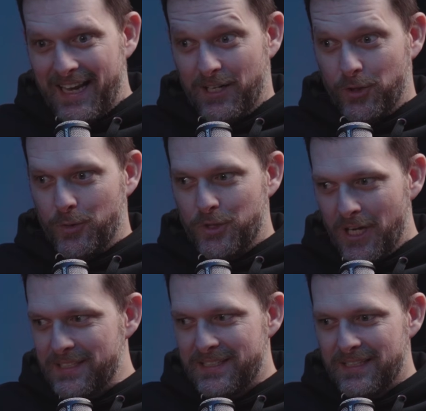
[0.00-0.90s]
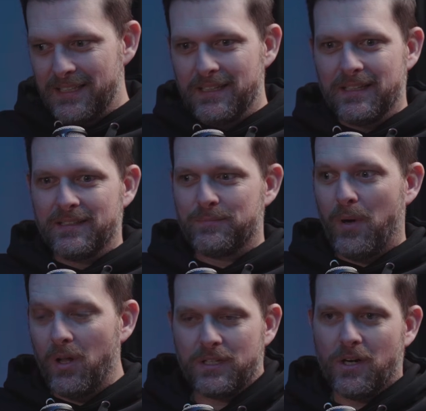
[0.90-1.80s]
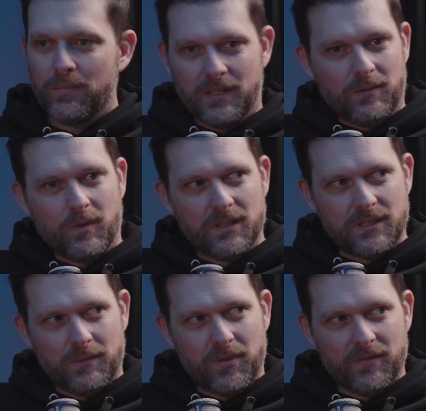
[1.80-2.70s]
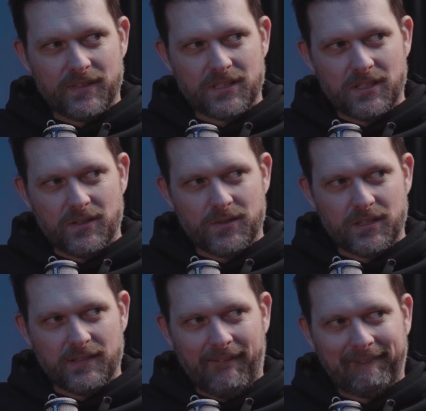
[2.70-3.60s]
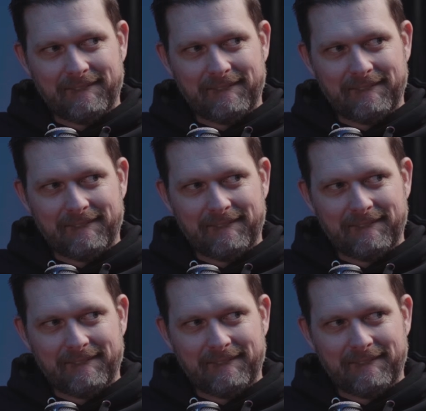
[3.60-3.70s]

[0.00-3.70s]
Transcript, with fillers: It'll do just polycarbonate was a perfect solution.